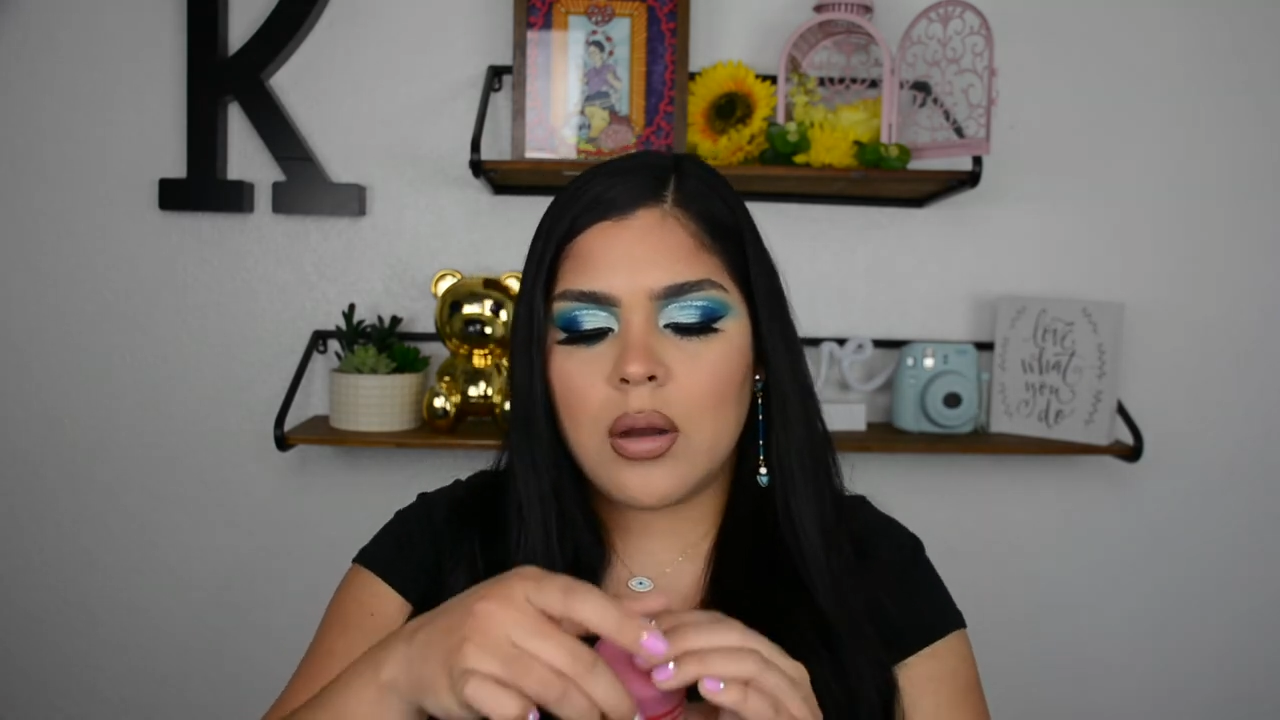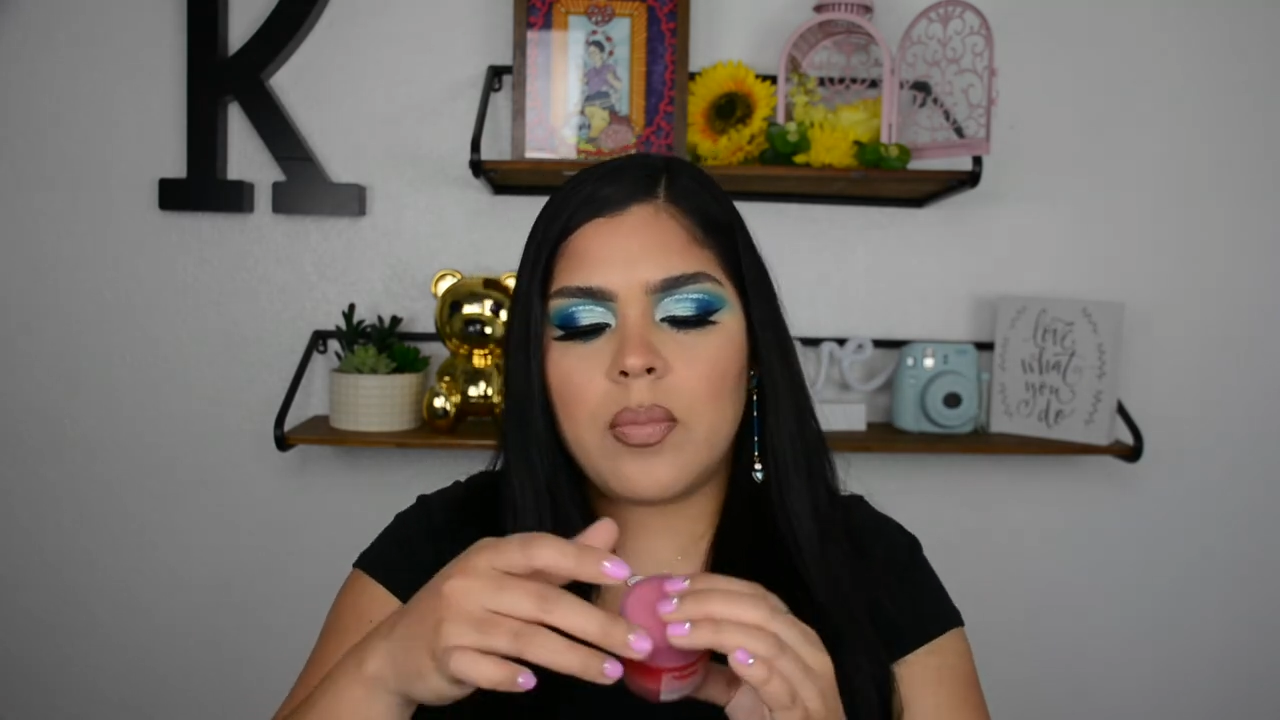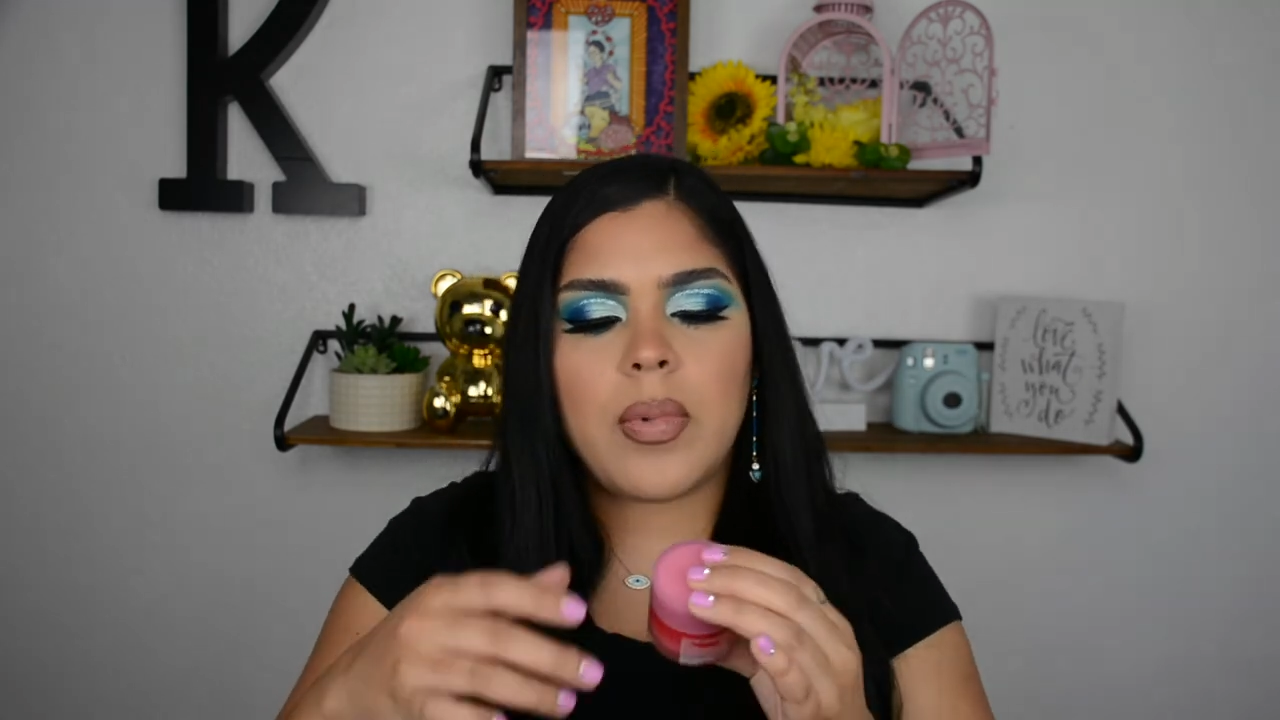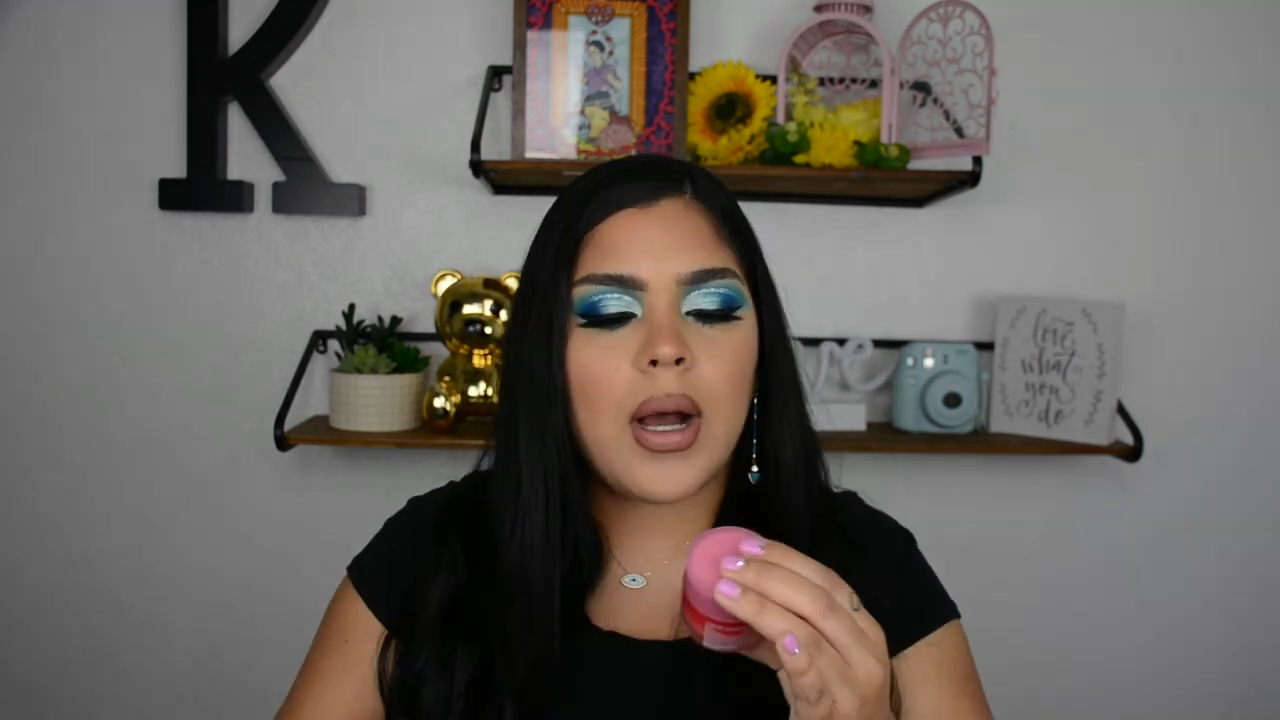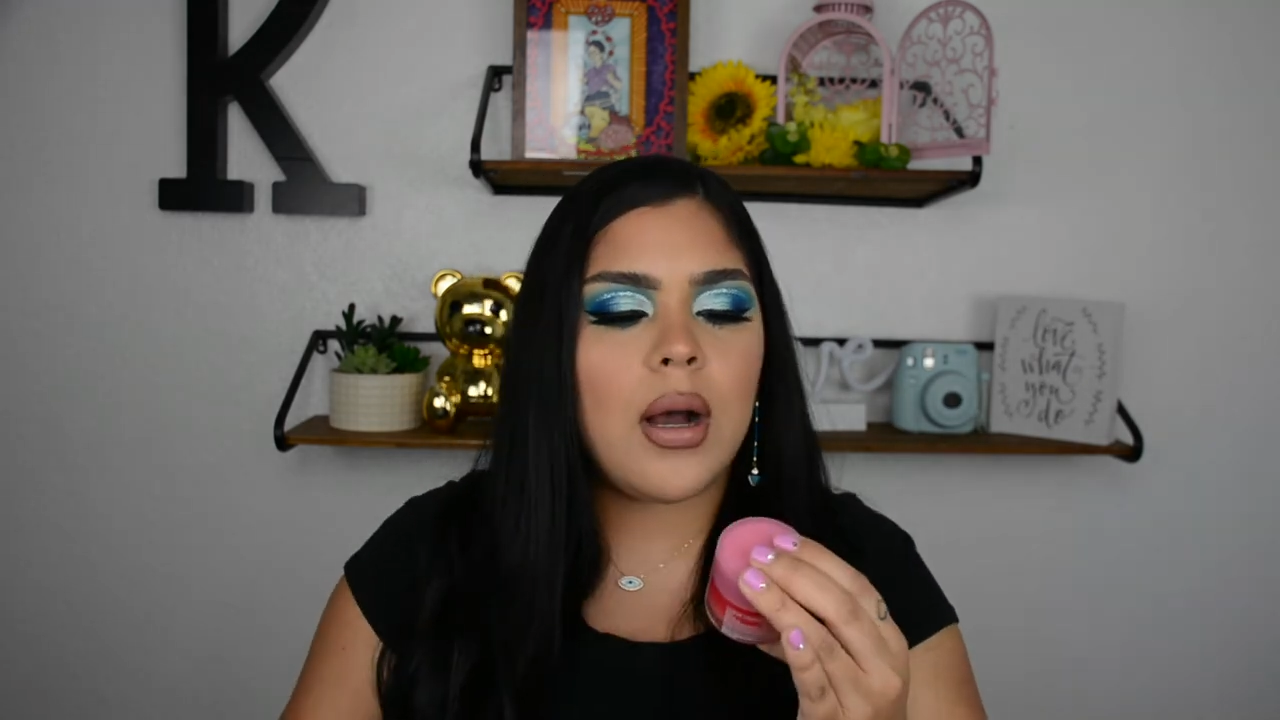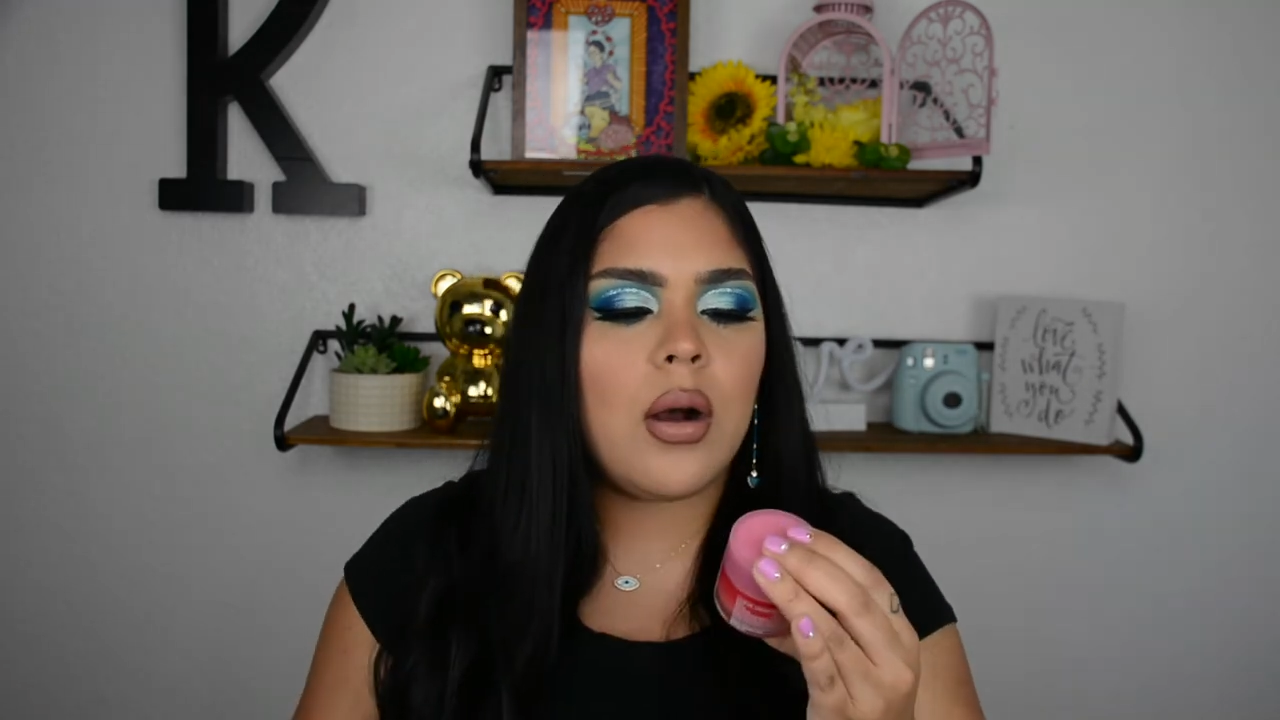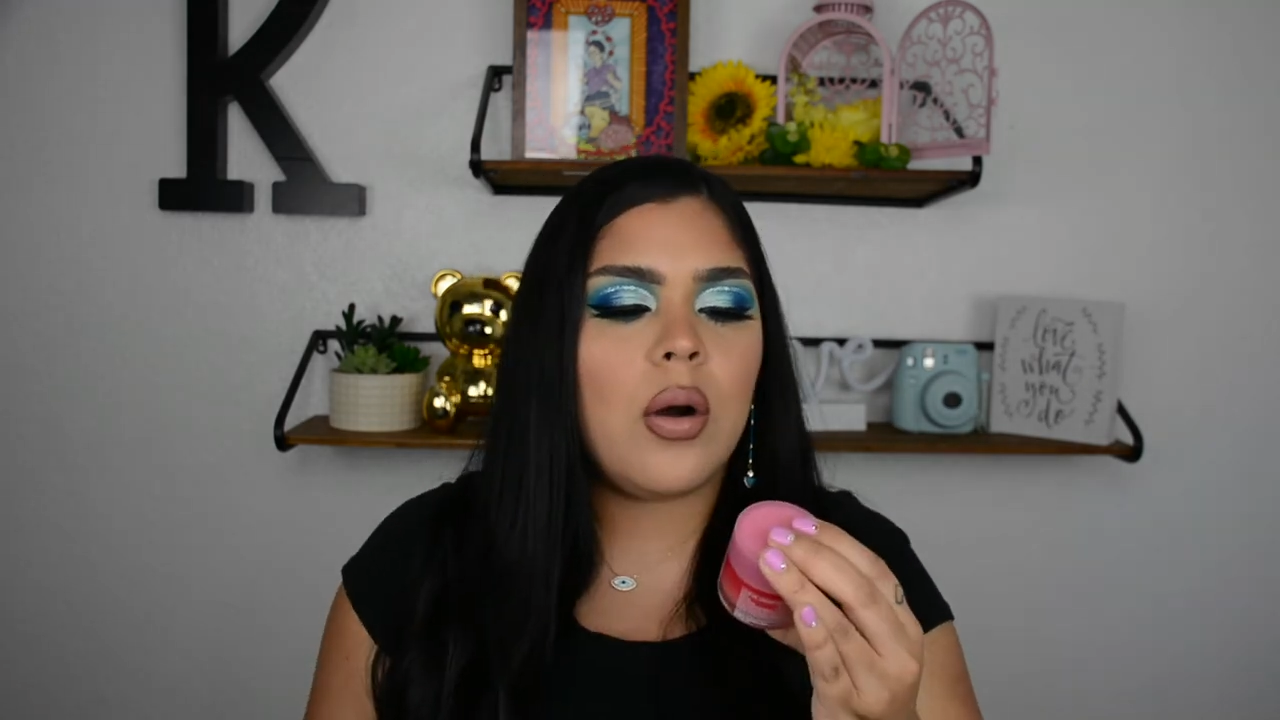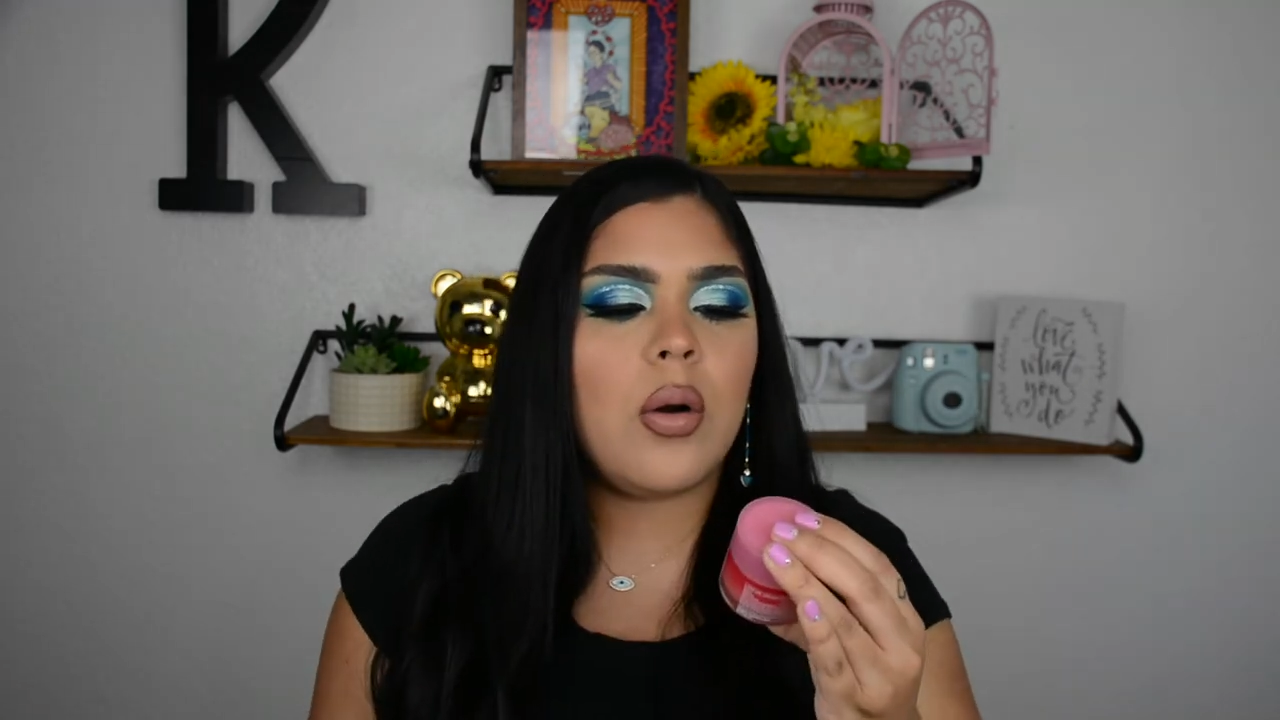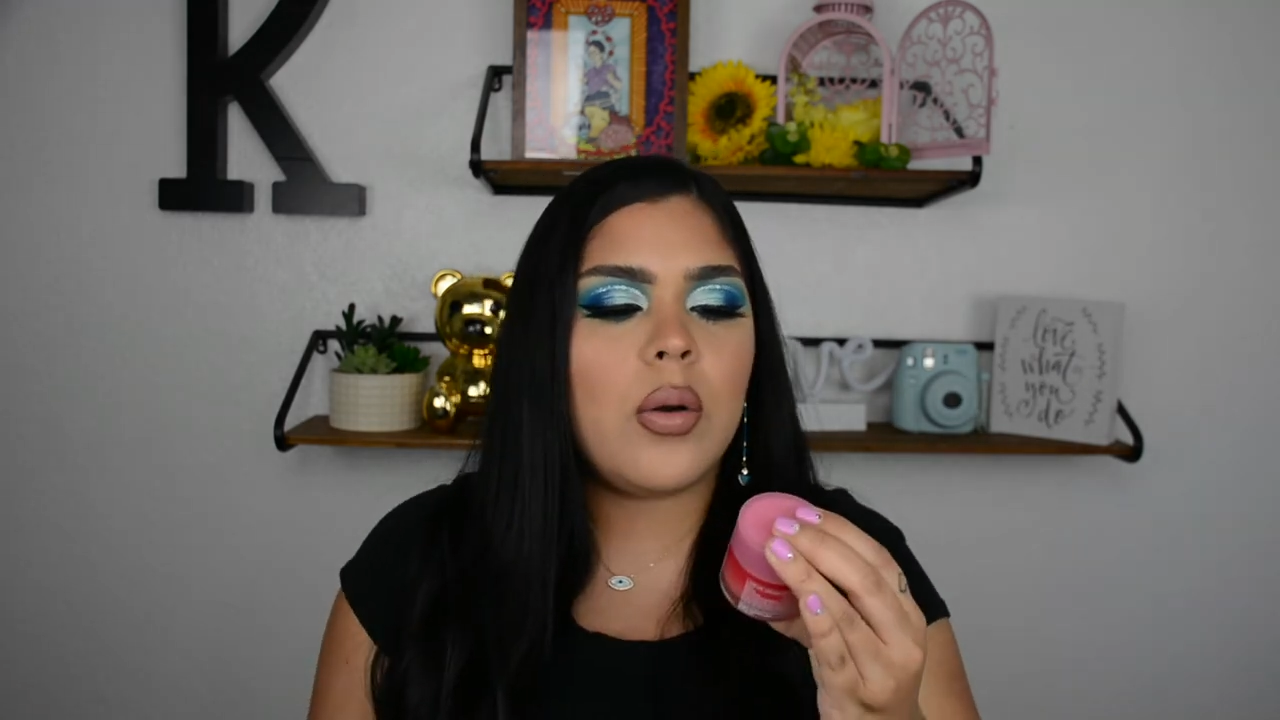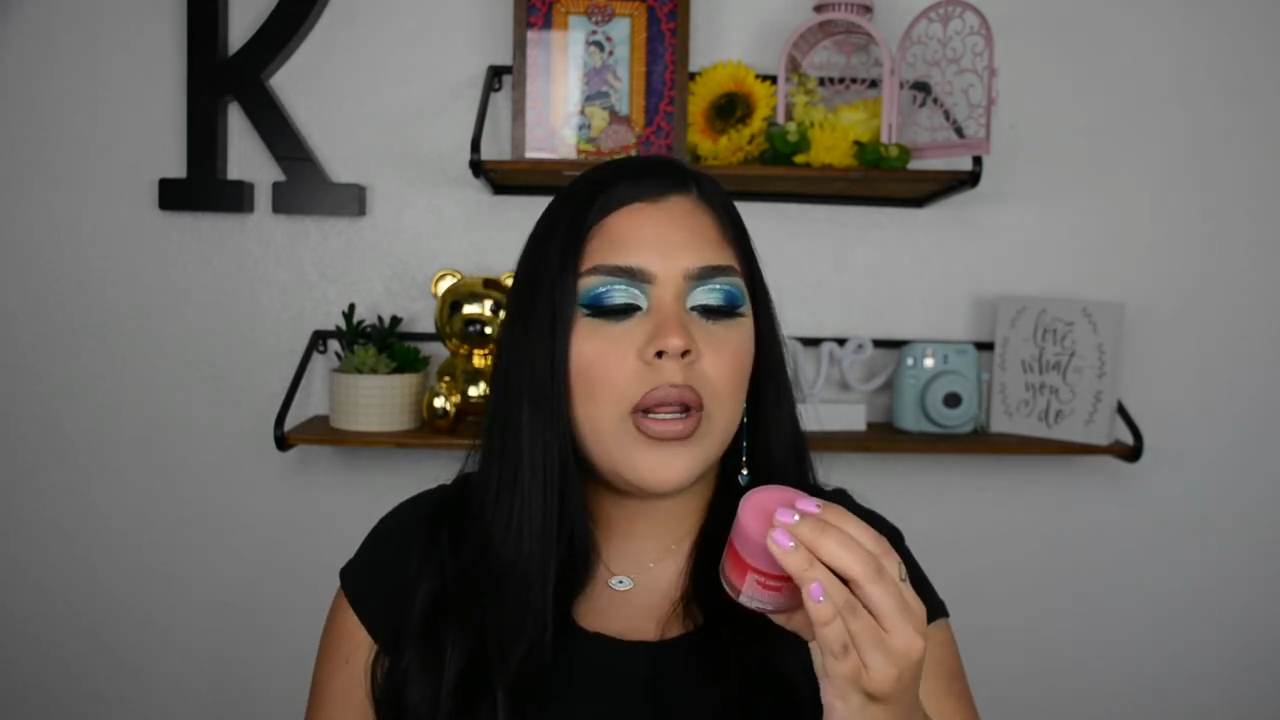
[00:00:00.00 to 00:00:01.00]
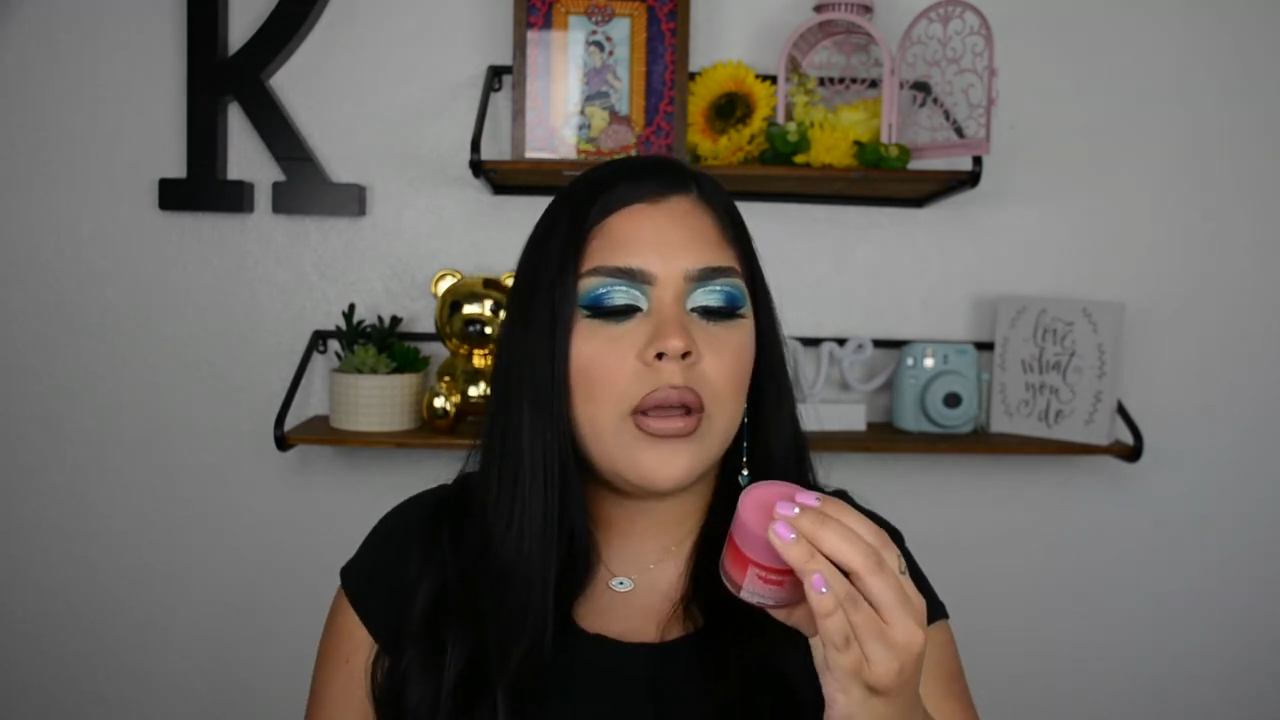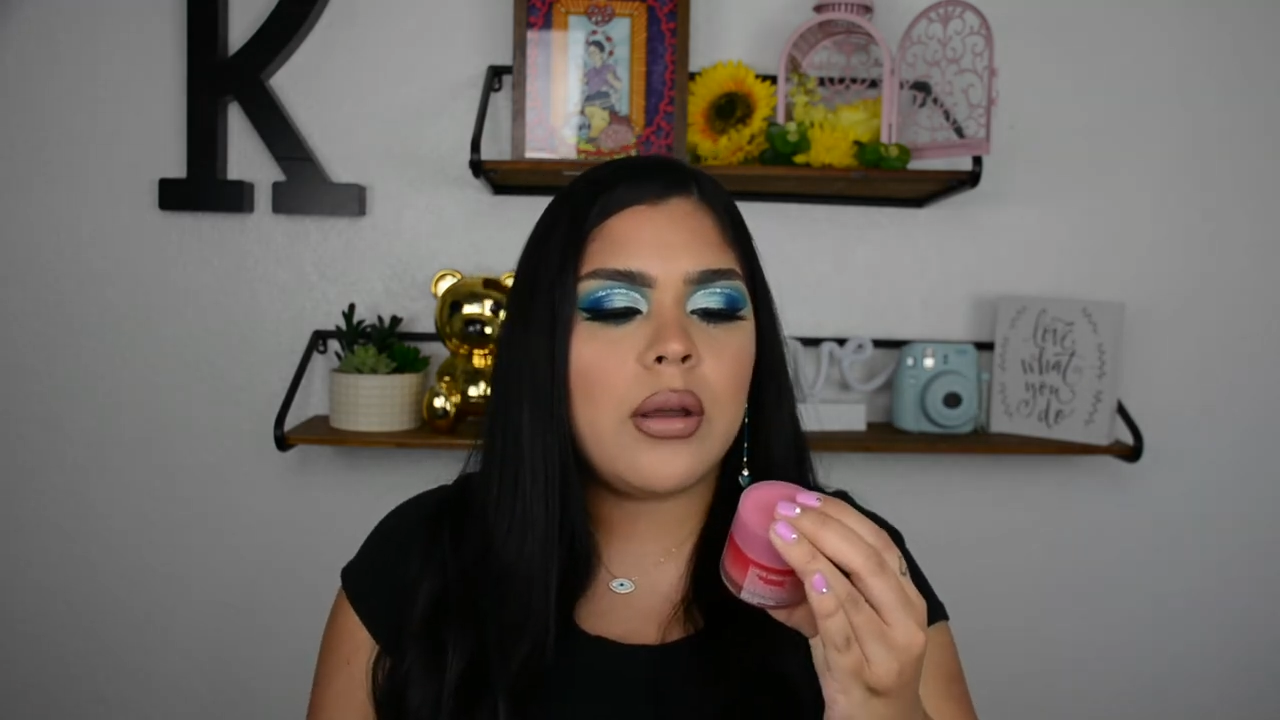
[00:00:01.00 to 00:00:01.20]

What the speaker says: about,